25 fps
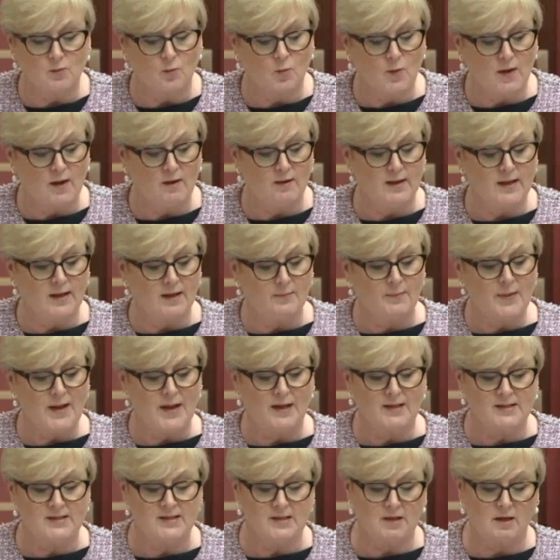wearing a
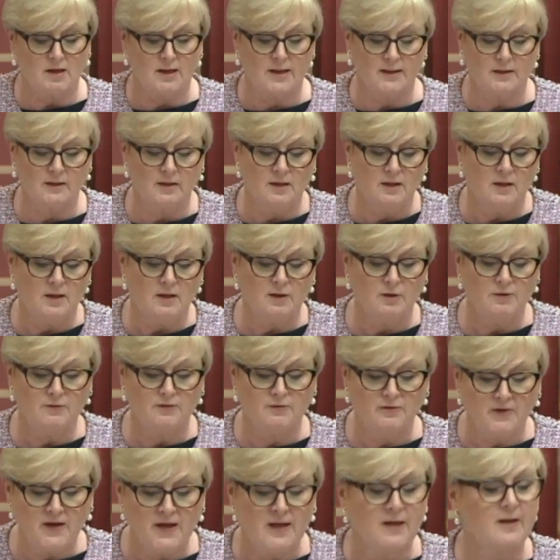Palestine
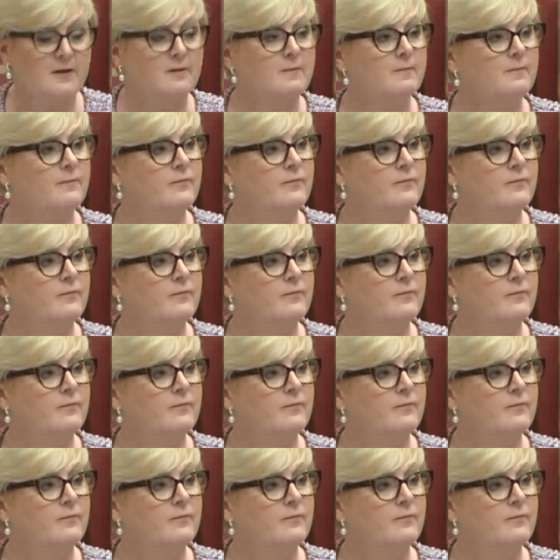keffiyeh